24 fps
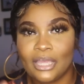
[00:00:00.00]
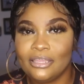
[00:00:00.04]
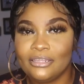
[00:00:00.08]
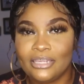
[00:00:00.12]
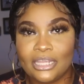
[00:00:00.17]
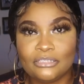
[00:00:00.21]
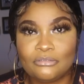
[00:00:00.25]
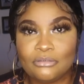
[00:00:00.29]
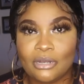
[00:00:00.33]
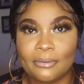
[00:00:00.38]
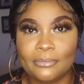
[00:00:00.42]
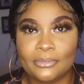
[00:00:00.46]

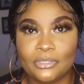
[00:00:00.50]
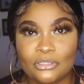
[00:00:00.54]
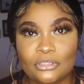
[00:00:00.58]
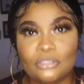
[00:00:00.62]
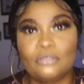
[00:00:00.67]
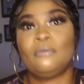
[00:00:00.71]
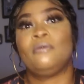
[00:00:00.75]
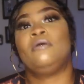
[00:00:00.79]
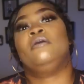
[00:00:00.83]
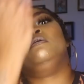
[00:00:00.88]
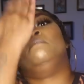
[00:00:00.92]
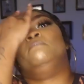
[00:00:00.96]
That's what I'm gonna do
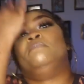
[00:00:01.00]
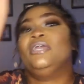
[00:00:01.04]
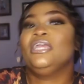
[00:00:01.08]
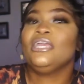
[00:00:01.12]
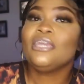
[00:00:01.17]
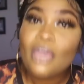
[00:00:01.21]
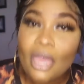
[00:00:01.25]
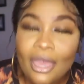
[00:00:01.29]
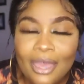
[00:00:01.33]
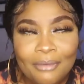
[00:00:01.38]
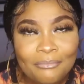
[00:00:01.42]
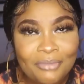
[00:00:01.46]
to
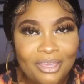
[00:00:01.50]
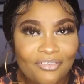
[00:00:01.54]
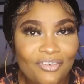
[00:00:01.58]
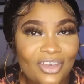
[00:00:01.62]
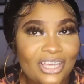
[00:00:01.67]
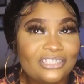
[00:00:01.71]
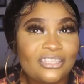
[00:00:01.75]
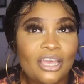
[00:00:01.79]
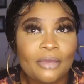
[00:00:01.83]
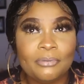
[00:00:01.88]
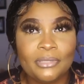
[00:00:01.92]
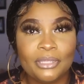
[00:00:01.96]
Bink, Big
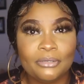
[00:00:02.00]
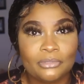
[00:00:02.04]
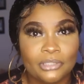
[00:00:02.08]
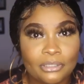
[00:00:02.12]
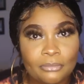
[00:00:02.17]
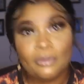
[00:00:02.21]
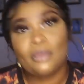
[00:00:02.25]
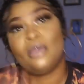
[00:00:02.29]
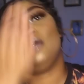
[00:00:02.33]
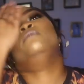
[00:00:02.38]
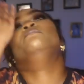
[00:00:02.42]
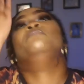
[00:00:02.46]
Face. Stop playing
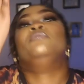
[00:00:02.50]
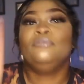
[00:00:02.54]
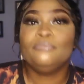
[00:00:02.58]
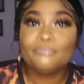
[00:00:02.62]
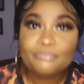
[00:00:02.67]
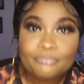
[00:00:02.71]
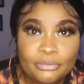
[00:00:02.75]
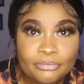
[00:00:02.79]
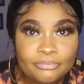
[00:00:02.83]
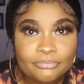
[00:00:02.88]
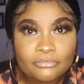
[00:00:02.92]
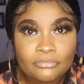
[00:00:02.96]
with them.
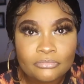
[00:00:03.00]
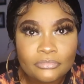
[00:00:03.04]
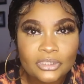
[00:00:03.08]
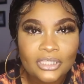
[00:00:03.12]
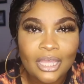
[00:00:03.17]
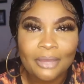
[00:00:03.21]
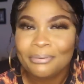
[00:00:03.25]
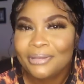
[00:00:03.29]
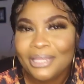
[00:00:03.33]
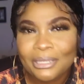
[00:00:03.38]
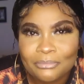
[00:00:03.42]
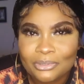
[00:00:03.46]
Boom,
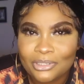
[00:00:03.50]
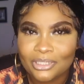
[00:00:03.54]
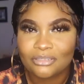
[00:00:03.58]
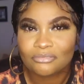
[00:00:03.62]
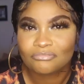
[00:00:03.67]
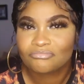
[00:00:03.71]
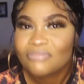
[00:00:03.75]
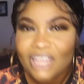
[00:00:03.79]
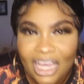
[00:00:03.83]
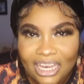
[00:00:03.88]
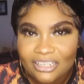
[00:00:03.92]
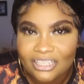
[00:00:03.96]
stop playing with
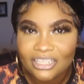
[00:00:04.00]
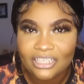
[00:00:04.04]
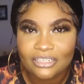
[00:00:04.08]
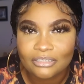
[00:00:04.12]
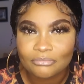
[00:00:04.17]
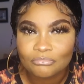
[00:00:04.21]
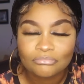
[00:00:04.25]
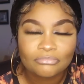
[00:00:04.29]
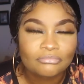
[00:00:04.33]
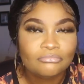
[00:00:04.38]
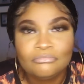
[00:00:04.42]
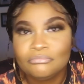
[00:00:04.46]
them. I love
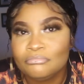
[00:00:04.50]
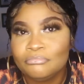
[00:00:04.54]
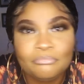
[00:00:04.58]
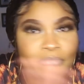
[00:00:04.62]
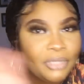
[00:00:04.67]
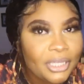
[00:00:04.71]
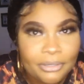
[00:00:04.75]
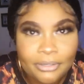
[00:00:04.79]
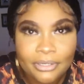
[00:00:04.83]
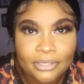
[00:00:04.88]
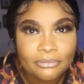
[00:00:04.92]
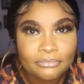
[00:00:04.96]
them.
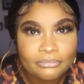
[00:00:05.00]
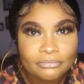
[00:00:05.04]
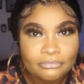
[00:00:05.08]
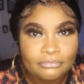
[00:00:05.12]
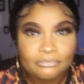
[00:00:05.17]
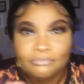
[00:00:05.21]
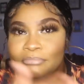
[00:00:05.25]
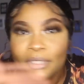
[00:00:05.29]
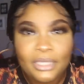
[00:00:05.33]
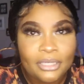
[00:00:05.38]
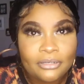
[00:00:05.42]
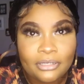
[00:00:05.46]
Period.
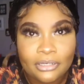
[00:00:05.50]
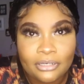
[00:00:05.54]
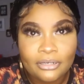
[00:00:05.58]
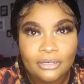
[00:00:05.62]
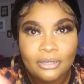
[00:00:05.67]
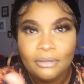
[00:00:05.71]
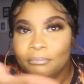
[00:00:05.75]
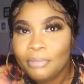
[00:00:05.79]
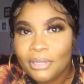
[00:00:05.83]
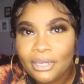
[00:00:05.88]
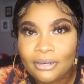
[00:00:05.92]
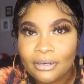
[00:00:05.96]
Period.
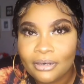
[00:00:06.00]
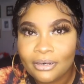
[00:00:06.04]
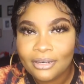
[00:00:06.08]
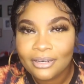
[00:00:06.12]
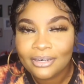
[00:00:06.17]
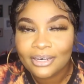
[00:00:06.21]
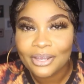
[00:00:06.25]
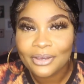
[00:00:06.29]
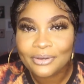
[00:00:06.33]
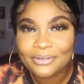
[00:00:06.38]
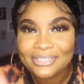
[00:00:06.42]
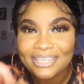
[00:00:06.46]
Period.
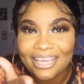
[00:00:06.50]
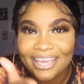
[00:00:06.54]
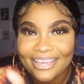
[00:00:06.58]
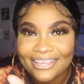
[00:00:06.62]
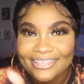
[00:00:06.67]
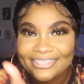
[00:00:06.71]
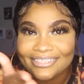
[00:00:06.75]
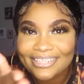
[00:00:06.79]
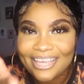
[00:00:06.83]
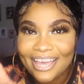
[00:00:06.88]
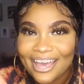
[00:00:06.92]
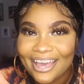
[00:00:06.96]
No,
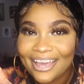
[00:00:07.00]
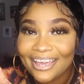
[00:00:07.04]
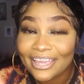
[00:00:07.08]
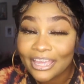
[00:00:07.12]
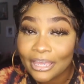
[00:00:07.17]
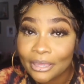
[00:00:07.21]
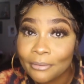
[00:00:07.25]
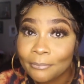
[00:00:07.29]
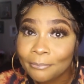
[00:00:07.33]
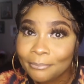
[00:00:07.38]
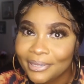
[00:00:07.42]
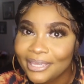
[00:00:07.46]
S I
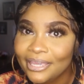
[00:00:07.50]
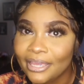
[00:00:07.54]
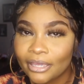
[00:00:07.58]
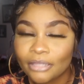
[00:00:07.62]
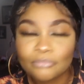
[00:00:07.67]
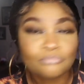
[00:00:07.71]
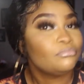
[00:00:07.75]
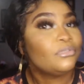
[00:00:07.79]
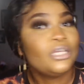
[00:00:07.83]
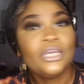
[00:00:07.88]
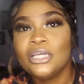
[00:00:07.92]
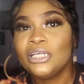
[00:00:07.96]
M P
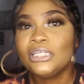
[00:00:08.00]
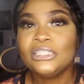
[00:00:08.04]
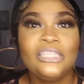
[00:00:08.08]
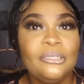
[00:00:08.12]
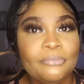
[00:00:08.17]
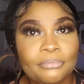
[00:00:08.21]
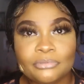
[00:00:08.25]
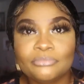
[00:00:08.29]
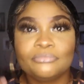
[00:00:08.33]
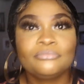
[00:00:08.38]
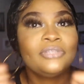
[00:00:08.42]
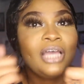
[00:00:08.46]
L.
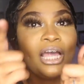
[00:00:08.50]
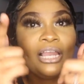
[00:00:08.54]
Simple.